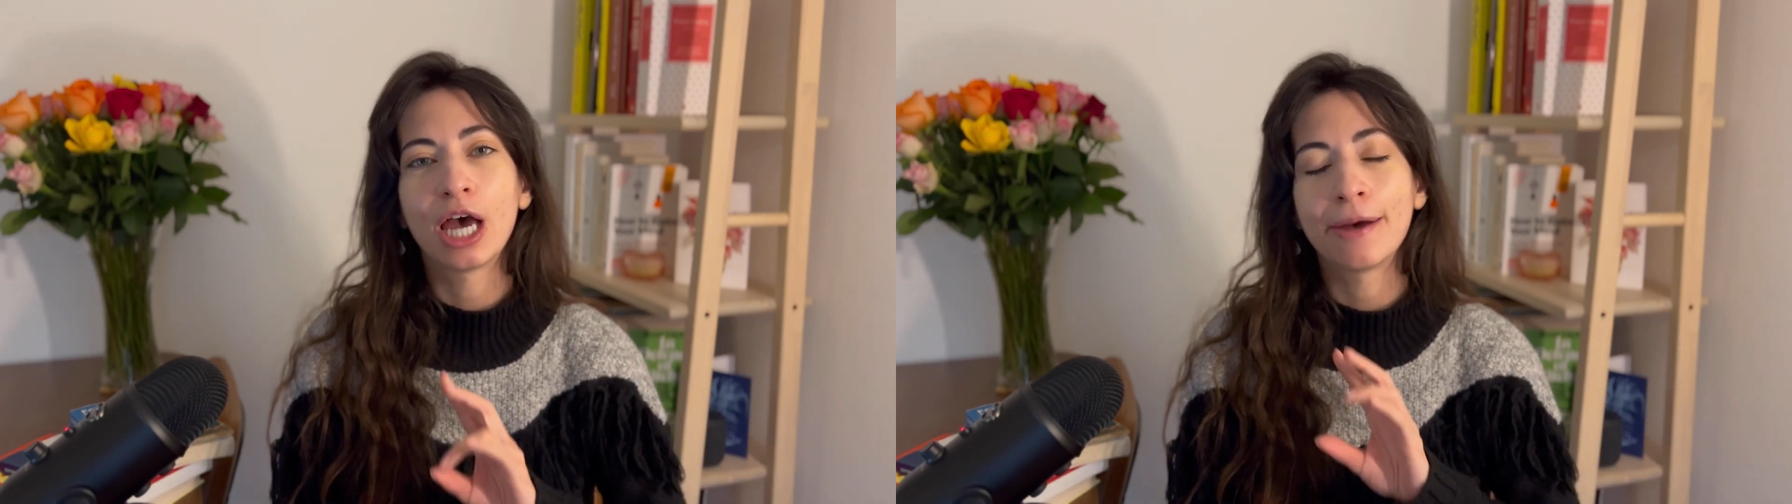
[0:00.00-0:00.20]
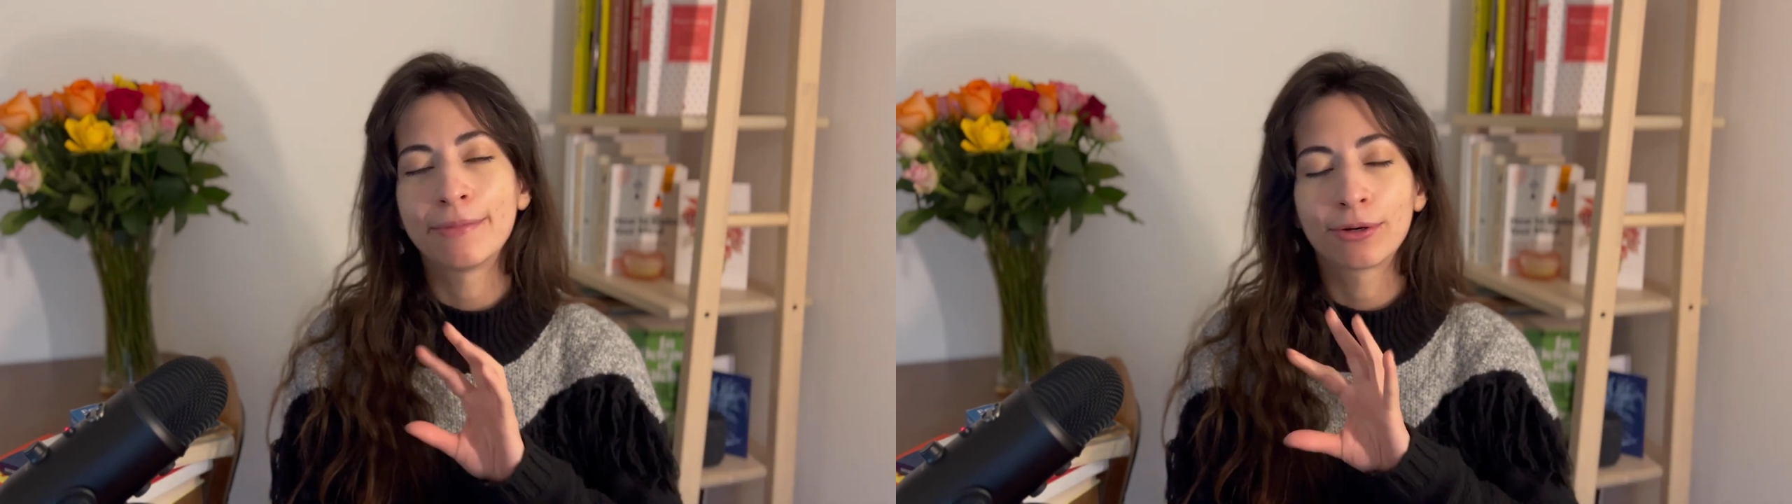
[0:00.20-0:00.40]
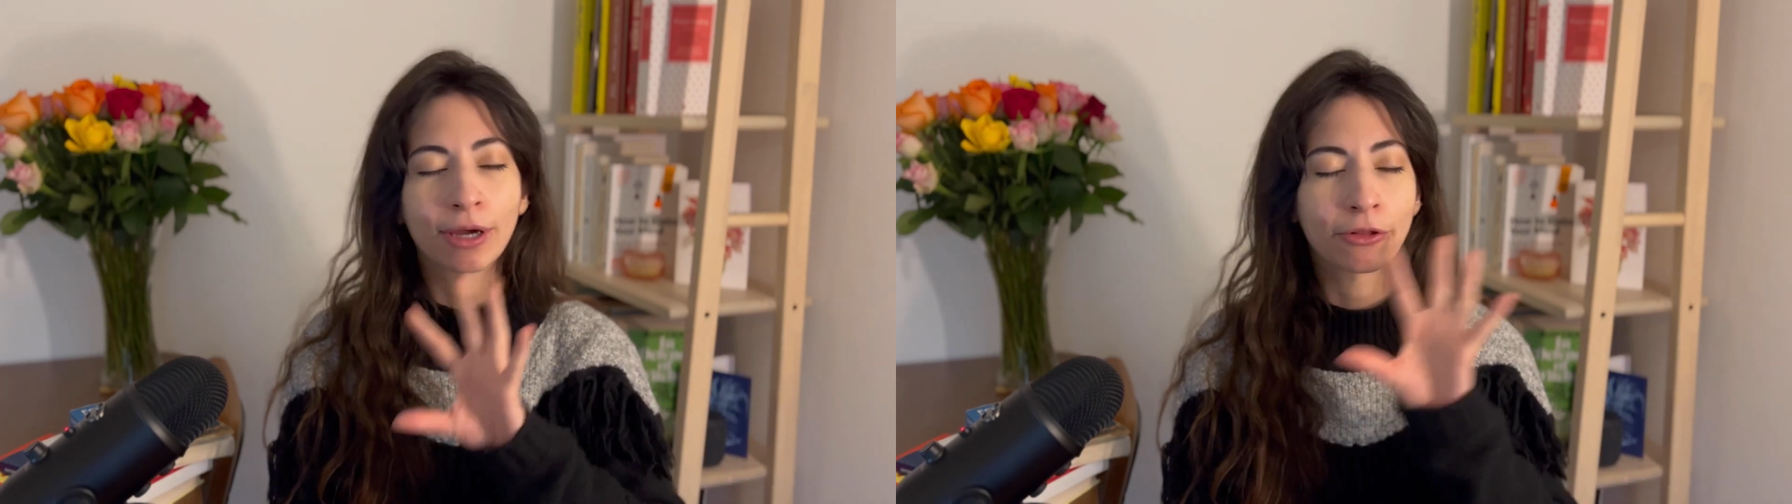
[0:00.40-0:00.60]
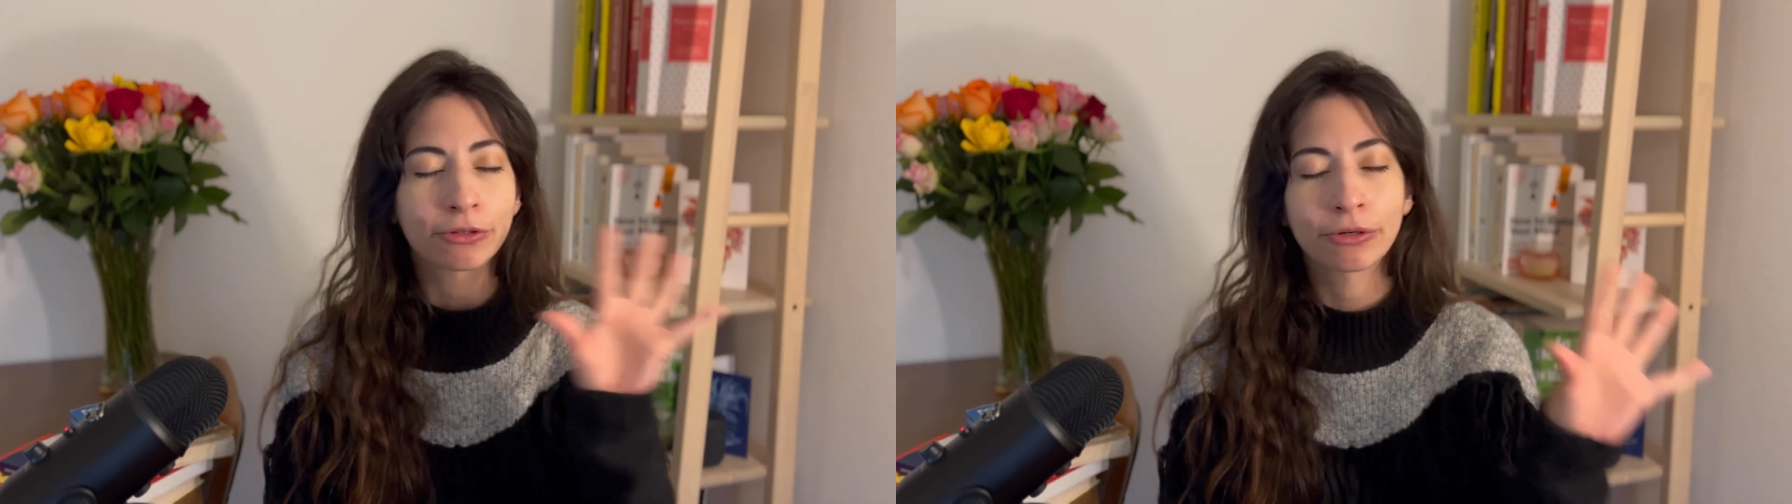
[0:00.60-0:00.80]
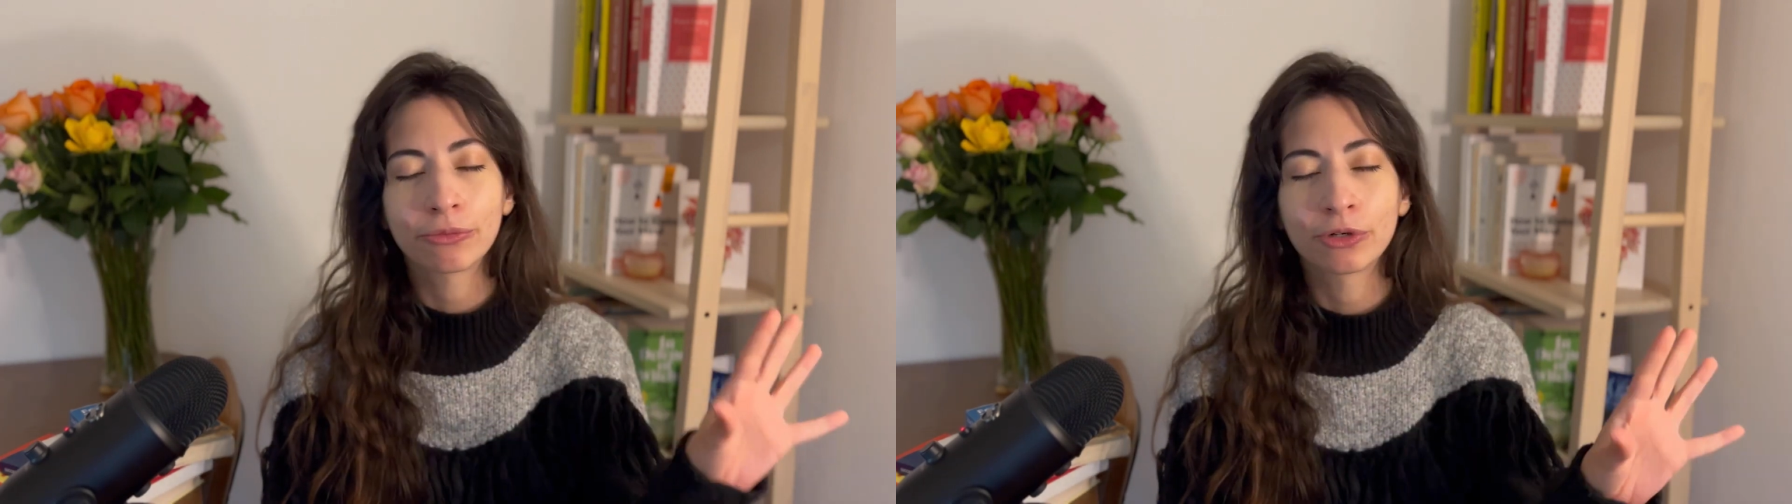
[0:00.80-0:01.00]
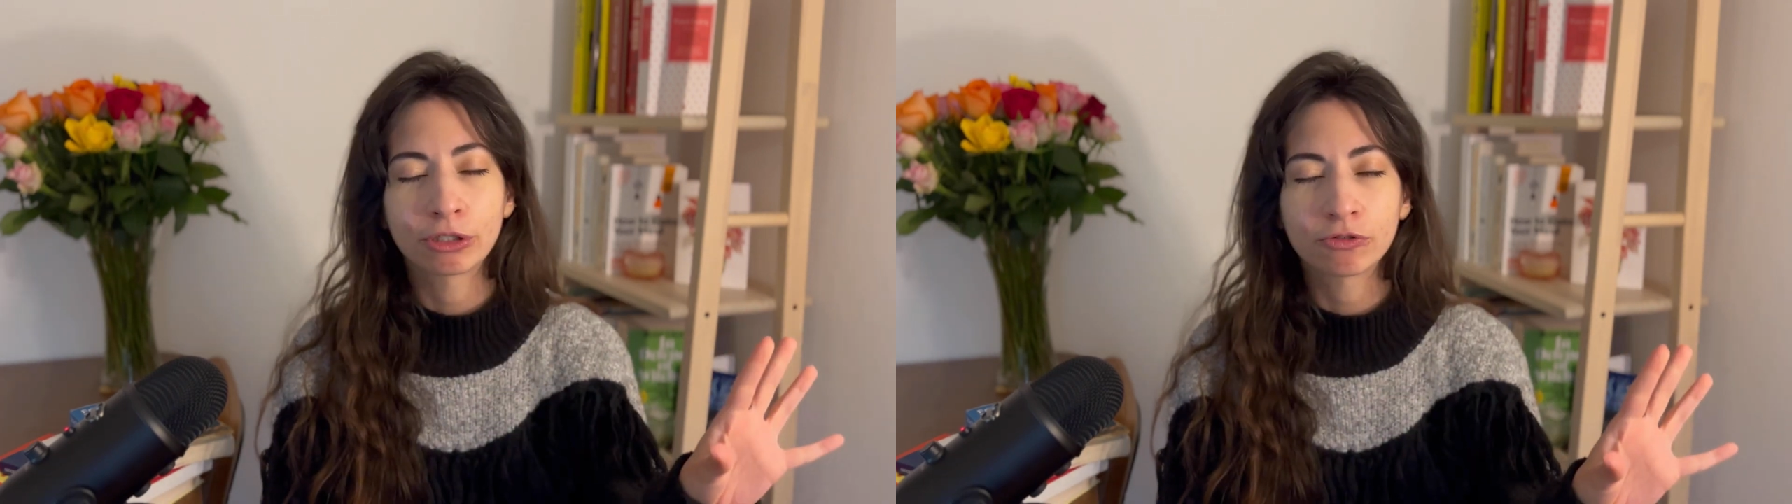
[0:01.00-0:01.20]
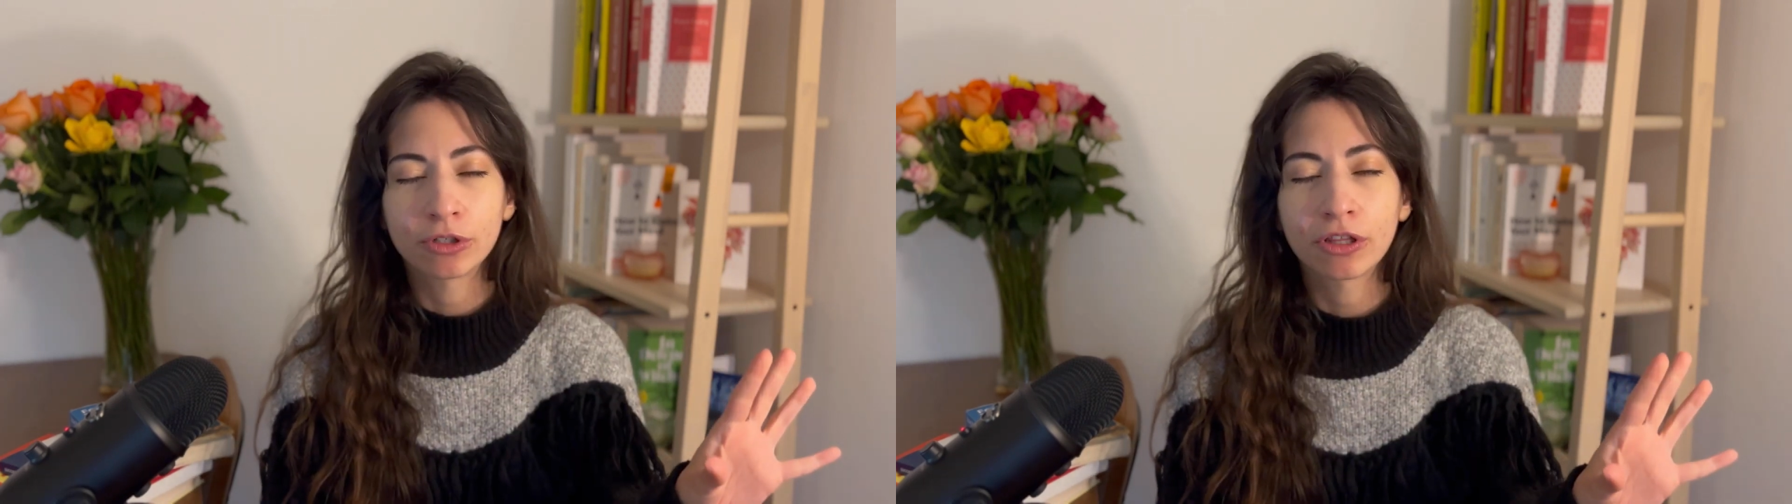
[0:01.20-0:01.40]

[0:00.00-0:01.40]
among other wonderful